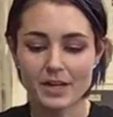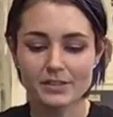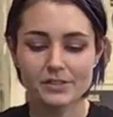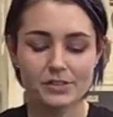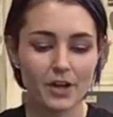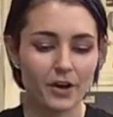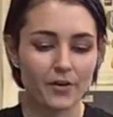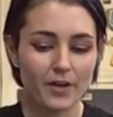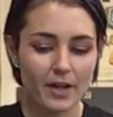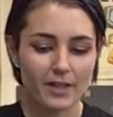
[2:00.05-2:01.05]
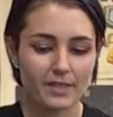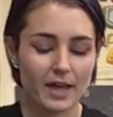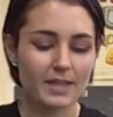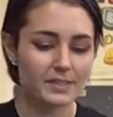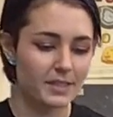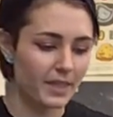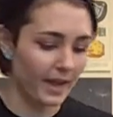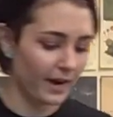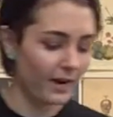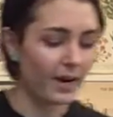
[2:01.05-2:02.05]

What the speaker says: So that's there.